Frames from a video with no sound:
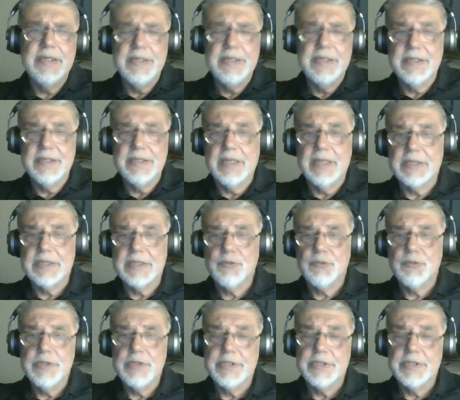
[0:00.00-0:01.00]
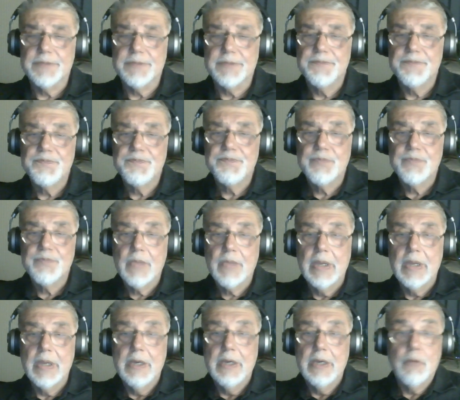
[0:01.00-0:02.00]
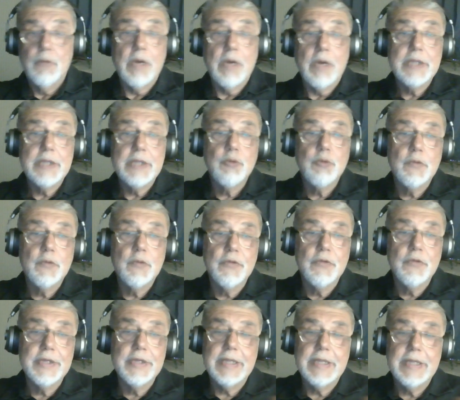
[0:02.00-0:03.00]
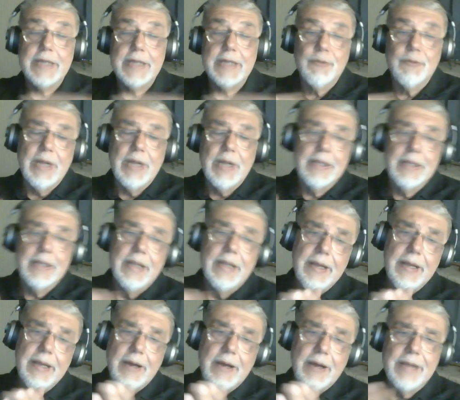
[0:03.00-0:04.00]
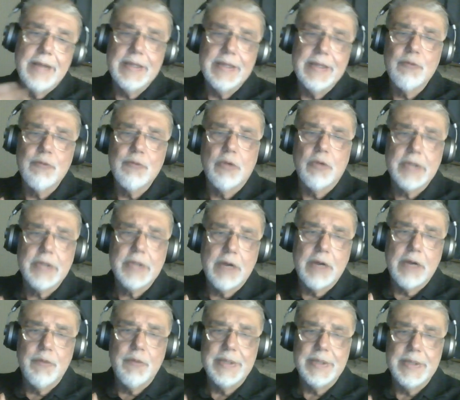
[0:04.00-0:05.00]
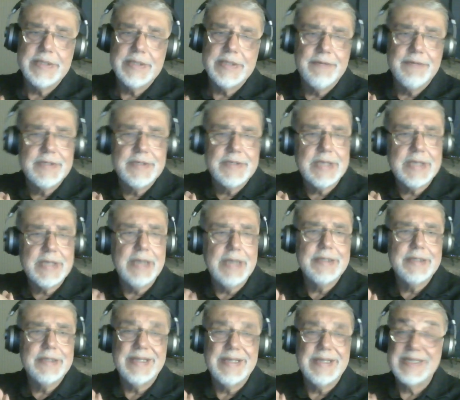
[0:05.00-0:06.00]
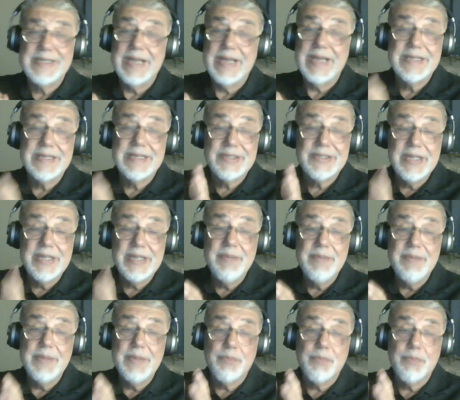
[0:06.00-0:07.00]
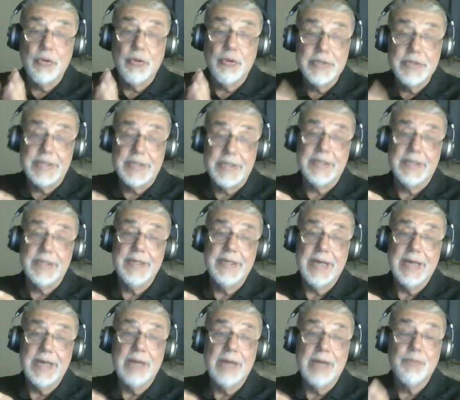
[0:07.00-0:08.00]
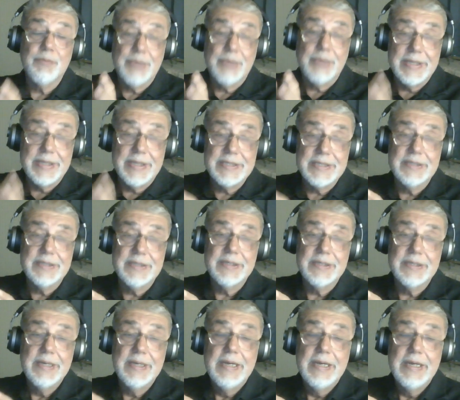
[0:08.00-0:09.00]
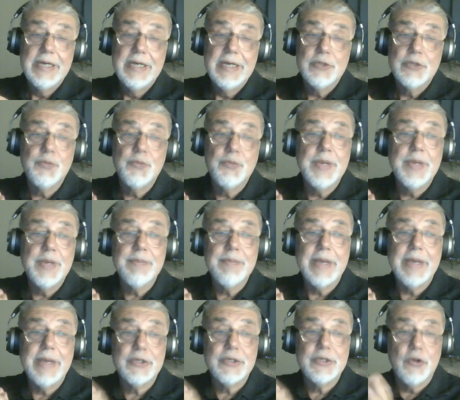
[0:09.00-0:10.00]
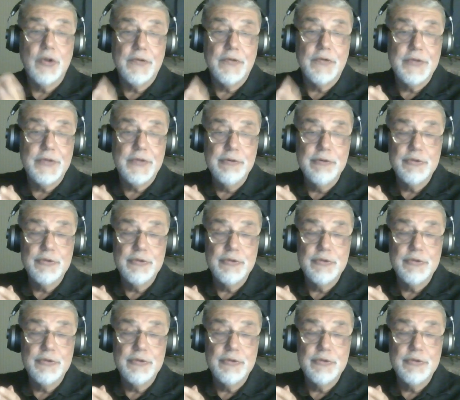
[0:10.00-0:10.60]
the last winter. Why the willful neglect? Well, I think world governments have decided that it's extremely politically unpleasant to bring back curfews